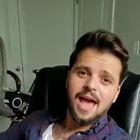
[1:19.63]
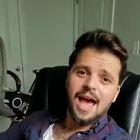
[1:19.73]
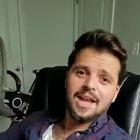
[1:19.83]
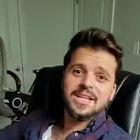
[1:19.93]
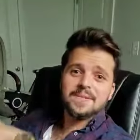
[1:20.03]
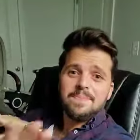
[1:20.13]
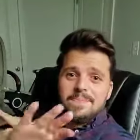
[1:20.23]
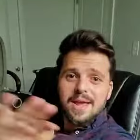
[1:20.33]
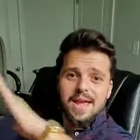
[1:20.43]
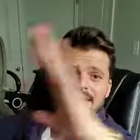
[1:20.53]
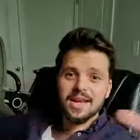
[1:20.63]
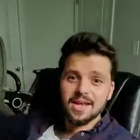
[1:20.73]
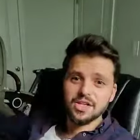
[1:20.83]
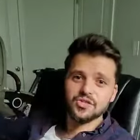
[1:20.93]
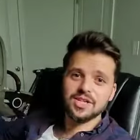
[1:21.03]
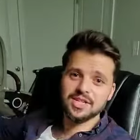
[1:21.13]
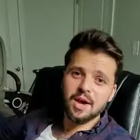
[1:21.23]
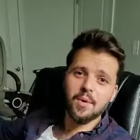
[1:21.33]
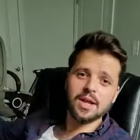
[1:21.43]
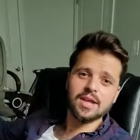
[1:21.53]
and his main industry is
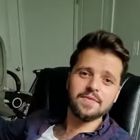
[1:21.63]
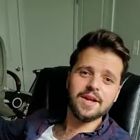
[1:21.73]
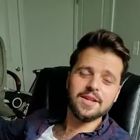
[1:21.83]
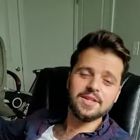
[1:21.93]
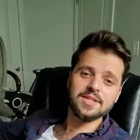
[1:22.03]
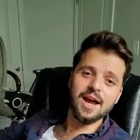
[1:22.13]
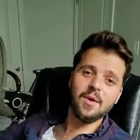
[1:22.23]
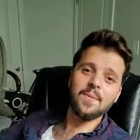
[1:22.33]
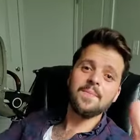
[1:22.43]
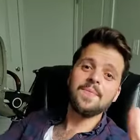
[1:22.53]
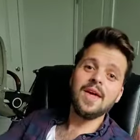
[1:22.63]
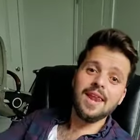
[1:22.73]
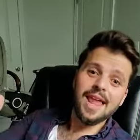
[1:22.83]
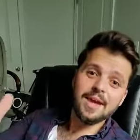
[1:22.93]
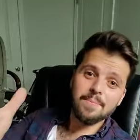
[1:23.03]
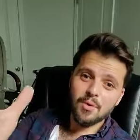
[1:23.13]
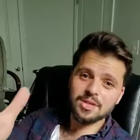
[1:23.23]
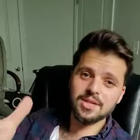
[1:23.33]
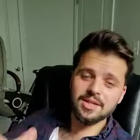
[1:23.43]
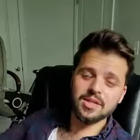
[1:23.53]
networking events. Now, like
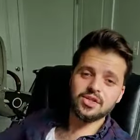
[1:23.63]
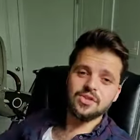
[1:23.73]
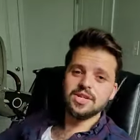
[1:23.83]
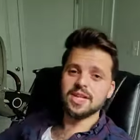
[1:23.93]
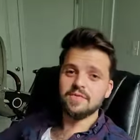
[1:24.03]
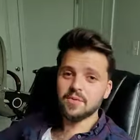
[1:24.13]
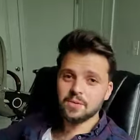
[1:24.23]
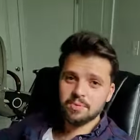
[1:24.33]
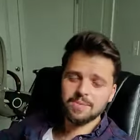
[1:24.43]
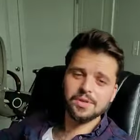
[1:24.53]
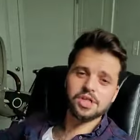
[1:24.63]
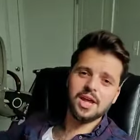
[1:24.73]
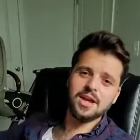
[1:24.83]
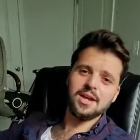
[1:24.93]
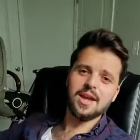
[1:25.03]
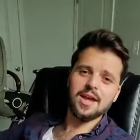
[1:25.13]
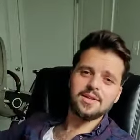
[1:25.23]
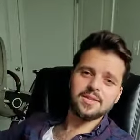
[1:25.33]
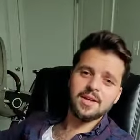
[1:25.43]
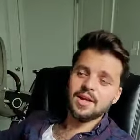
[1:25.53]
most industries, everyone's pretty much taken a
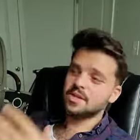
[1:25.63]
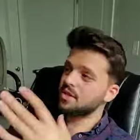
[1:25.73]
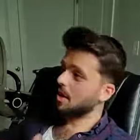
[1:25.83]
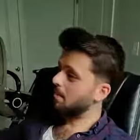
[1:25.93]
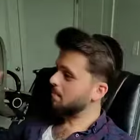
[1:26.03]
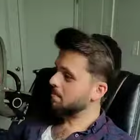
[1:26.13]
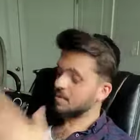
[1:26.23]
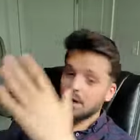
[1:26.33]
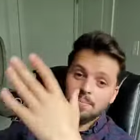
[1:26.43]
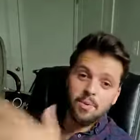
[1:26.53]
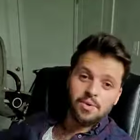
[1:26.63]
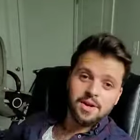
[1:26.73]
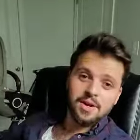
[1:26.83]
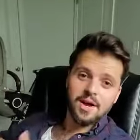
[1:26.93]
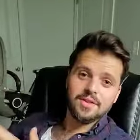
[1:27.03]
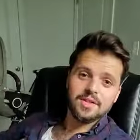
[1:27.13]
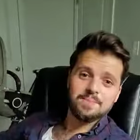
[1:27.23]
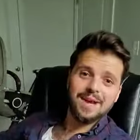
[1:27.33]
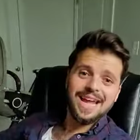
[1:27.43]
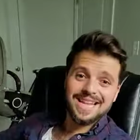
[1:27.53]
hit. Some more than others,
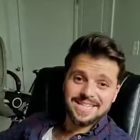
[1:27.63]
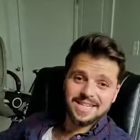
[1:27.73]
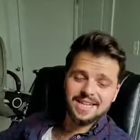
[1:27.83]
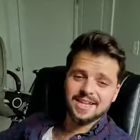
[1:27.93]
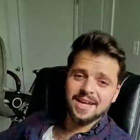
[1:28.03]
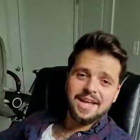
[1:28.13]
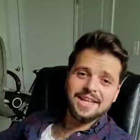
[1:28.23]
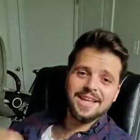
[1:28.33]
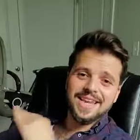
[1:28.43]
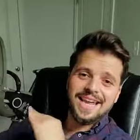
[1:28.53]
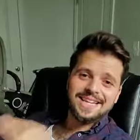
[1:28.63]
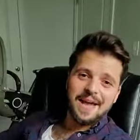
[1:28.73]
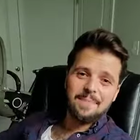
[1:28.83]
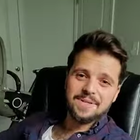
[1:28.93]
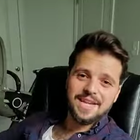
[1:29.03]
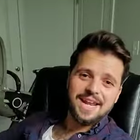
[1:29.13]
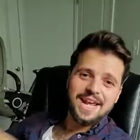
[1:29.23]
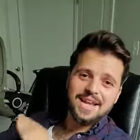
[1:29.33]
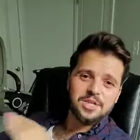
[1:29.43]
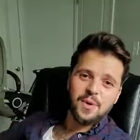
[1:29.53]
but Itzy didn't take a 10%
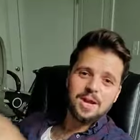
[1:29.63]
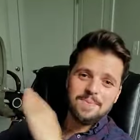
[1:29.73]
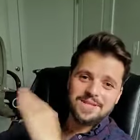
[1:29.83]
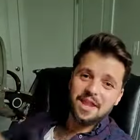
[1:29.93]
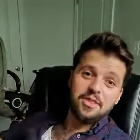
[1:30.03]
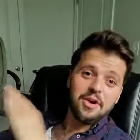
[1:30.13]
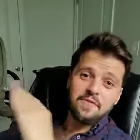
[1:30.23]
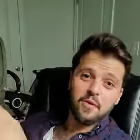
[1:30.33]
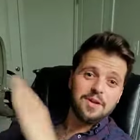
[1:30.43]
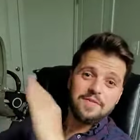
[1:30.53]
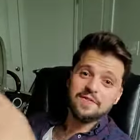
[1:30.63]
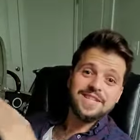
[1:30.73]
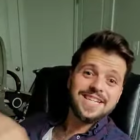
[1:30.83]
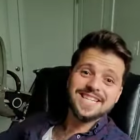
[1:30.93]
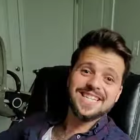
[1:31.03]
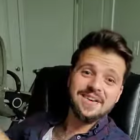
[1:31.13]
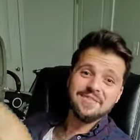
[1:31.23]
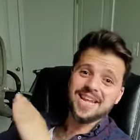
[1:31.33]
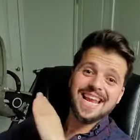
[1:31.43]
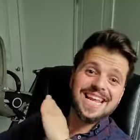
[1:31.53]
hit, 20%, 30, 40, 50, 60,
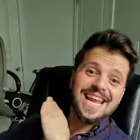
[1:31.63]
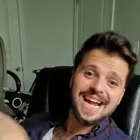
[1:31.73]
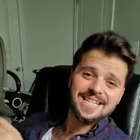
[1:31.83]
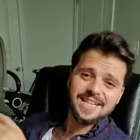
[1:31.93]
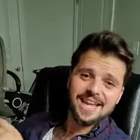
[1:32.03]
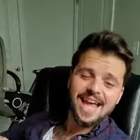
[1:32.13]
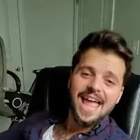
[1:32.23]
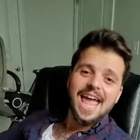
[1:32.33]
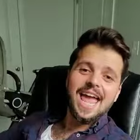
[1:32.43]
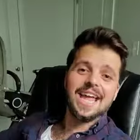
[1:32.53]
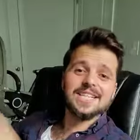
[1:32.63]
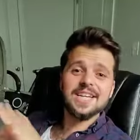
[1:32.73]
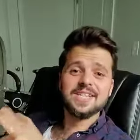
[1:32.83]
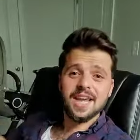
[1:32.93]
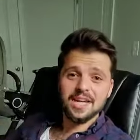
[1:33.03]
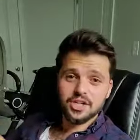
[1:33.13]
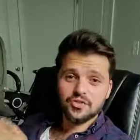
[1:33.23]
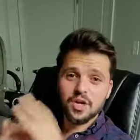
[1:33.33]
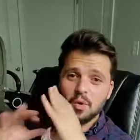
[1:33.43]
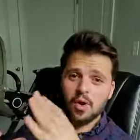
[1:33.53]
70, 80, 90. Itzy's
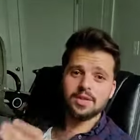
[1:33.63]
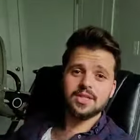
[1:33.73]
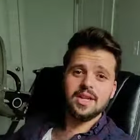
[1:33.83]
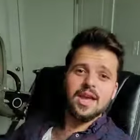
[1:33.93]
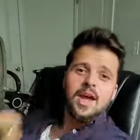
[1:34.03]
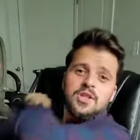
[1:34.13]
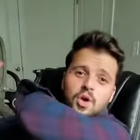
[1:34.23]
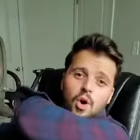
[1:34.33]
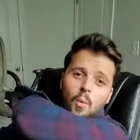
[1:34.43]
industry, in all honesty, took a